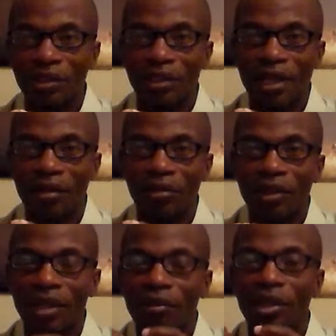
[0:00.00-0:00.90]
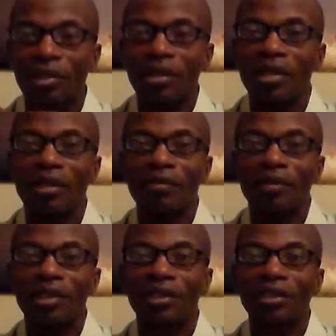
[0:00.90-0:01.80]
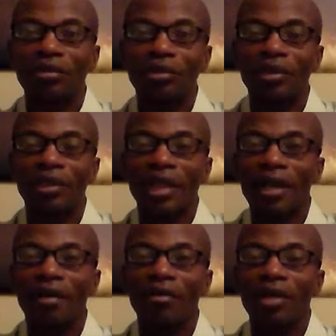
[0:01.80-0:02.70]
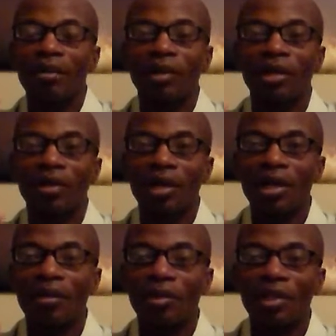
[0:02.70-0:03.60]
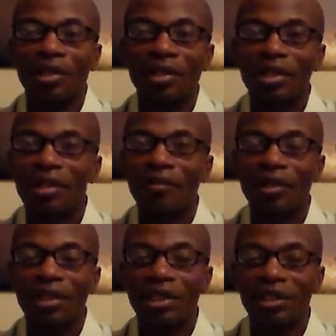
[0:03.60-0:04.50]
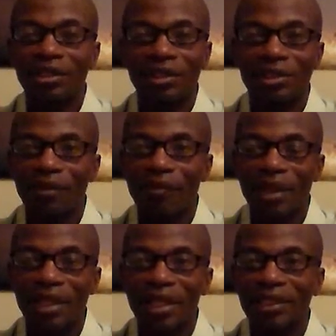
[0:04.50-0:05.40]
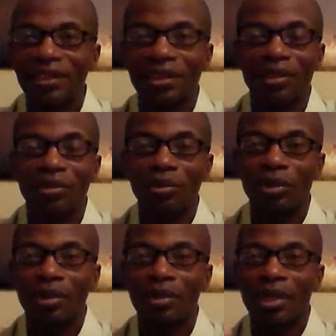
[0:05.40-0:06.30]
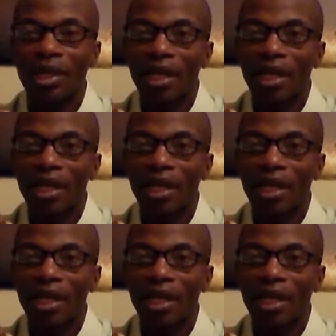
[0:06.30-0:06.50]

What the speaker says: runs out. But love doesn't run out. Because God been loving us since the foundation of the world.